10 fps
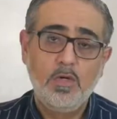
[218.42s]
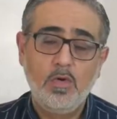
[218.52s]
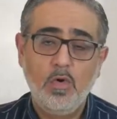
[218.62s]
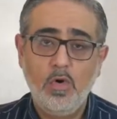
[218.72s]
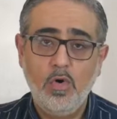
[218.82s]

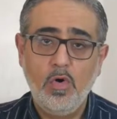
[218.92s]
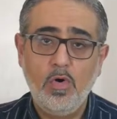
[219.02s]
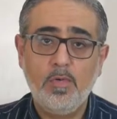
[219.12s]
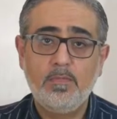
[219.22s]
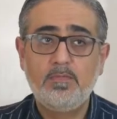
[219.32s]

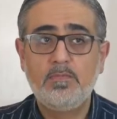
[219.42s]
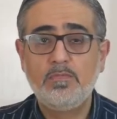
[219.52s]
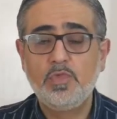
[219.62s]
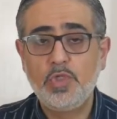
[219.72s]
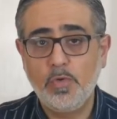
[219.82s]
or
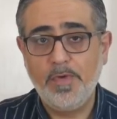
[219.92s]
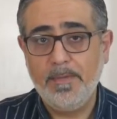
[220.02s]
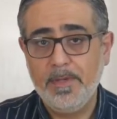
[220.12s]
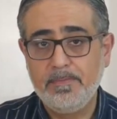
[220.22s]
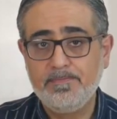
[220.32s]
short
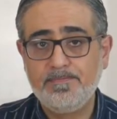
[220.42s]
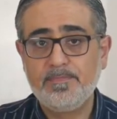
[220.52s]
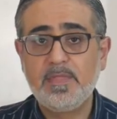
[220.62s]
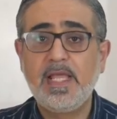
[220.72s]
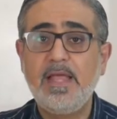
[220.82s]
rib.
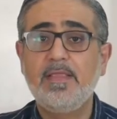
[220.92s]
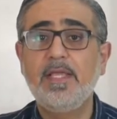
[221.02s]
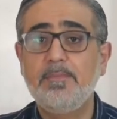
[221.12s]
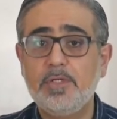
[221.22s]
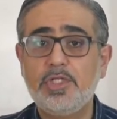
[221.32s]
Get
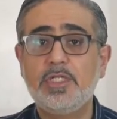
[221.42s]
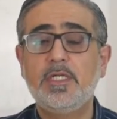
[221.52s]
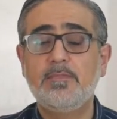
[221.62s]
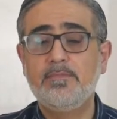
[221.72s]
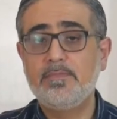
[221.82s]
the butcher
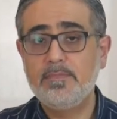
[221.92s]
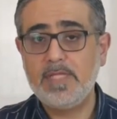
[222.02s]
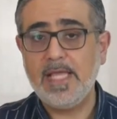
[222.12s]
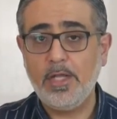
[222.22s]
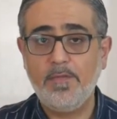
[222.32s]
to
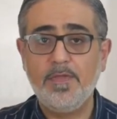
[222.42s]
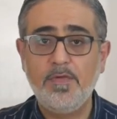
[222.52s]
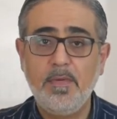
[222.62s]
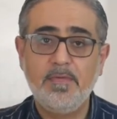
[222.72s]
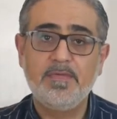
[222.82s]
take it off the
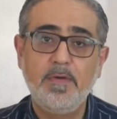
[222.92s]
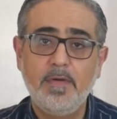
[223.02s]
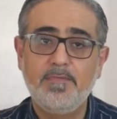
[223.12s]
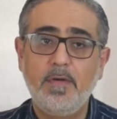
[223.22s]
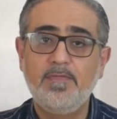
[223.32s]
rib,
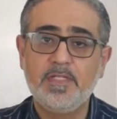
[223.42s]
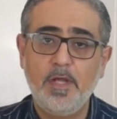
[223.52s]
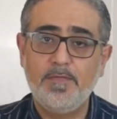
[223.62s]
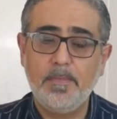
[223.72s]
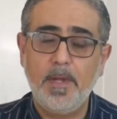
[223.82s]
obviously
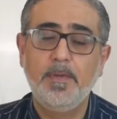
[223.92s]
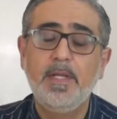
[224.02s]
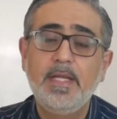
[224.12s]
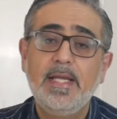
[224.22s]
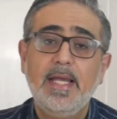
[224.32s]
off the bone.
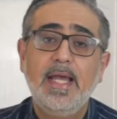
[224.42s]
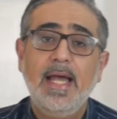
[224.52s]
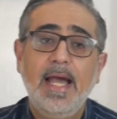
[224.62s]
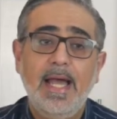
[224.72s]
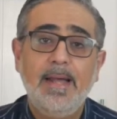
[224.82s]

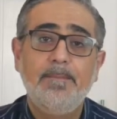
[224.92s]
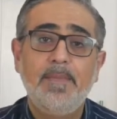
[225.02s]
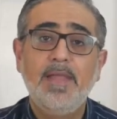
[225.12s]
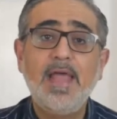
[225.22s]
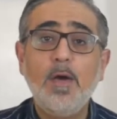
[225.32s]

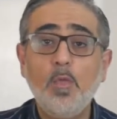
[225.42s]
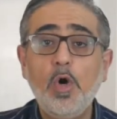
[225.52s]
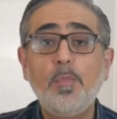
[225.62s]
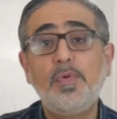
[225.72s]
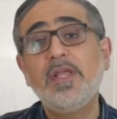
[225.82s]
And that
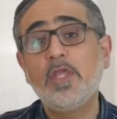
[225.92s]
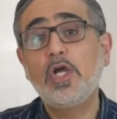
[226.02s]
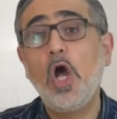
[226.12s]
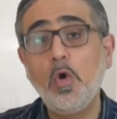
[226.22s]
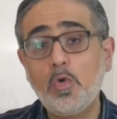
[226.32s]
will bring the
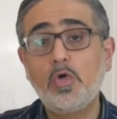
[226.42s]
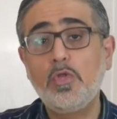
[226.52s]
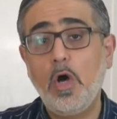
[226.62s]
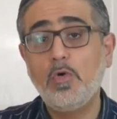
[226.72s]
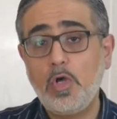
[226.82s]

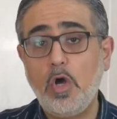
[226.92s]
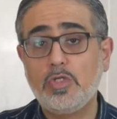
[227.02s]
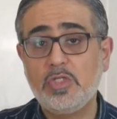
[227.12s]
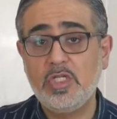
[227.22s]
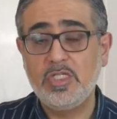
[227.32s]
whole
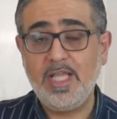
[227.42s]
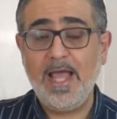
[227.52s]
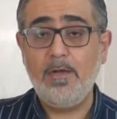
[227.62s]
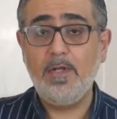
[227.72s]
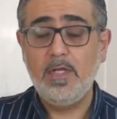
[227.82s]
cost
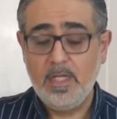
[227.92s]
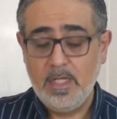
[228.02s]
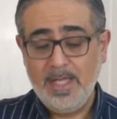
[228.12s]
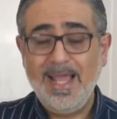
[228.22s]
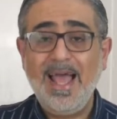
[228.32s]
down.
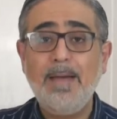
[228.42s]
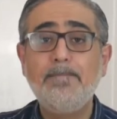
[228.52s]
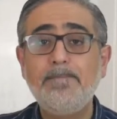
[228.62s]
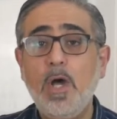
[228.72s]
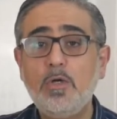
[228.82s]
At
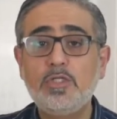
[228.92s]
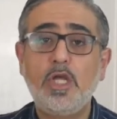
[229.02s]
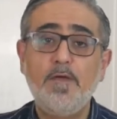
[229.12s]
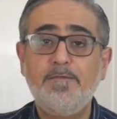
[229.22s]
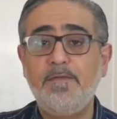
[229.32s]
most,
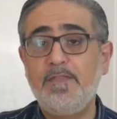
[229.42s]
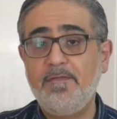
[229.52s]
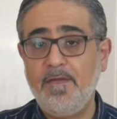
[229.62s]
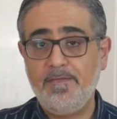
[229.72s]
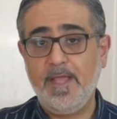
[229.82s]
go
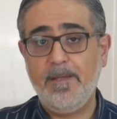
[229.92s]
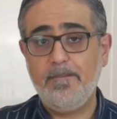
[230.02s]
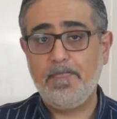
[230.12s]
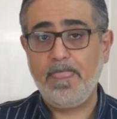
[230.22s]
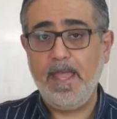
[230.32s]
50-50,
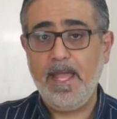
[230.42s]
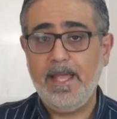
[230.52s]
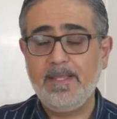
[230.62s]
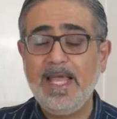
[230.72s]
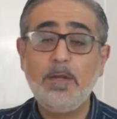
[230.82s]

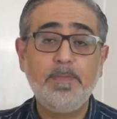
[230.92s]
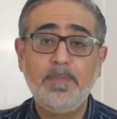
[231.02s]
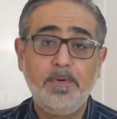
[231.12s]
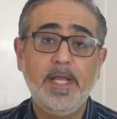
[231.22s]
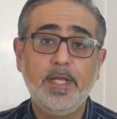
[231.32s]
and that'll be
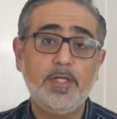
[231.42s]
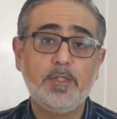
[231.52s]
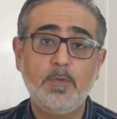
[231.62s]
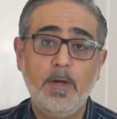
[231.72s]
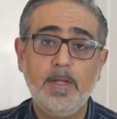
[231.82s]
pretty good
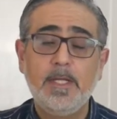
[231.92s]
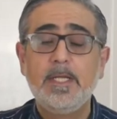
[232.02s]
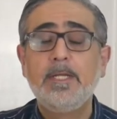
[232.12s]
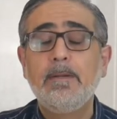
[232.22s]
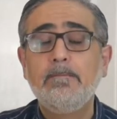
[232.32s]
as well.
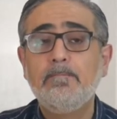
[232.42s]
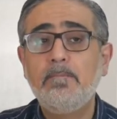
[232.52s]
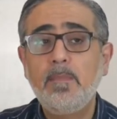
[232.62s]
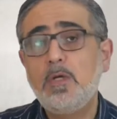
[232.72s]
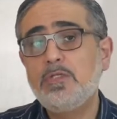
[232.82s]

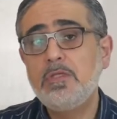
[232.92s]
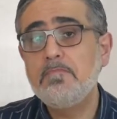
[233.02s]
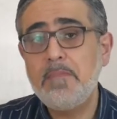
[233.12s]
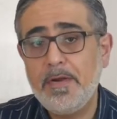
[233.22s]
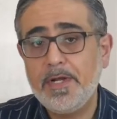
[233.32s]
Most
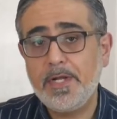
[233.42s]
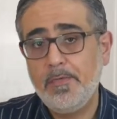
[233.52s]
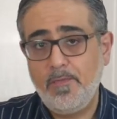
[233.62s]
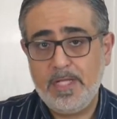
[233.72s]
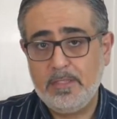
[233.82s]

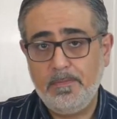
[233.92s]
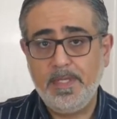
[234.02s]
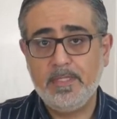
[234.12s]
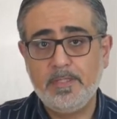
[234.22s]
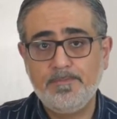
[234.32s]
American
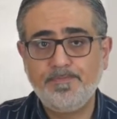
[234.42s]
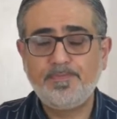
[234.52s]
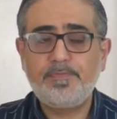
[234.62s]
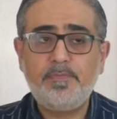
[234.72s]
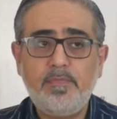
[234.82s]
recipes
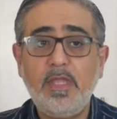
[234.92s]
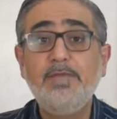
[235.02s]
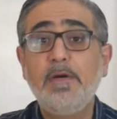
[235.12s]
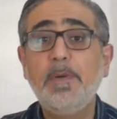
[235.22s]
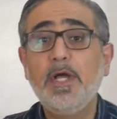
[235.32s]

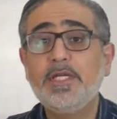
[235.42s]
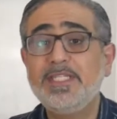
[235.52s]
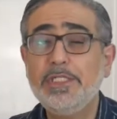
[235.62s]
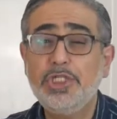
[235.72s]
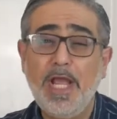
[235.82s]
for burgers
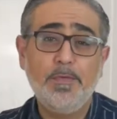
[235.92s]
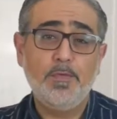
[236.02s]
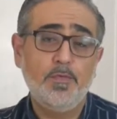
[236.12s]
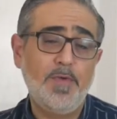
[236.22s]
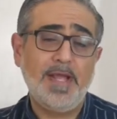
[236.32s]
in
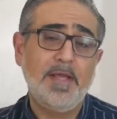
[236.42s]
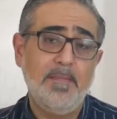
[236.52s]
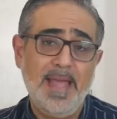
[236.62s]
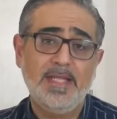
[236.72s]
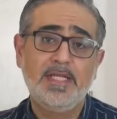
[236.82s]
general
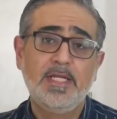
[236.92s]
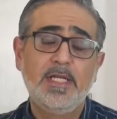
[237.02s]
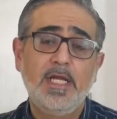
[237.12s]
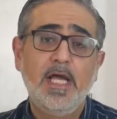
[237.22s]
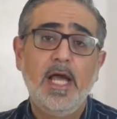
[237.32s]
recommend
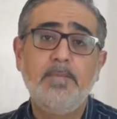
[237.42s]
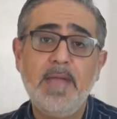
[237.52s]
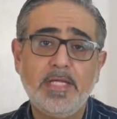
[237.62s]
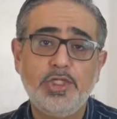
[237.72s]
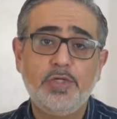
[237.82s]
a
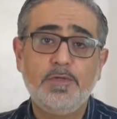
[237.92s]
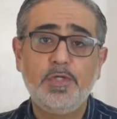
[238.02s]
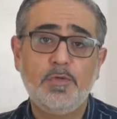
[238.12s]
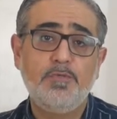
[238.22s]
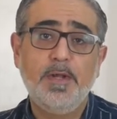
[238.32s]
mixture of
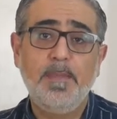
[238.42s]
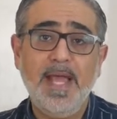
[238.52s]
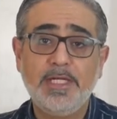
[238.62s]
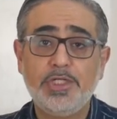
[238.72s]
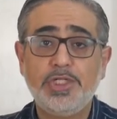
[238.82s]
short rib
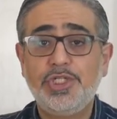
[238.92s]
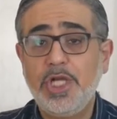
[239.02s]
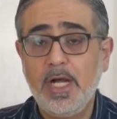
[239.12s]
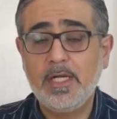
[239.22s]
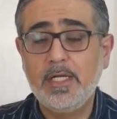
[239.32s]
and
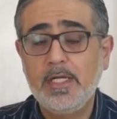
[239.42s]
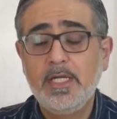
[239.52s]
chuck,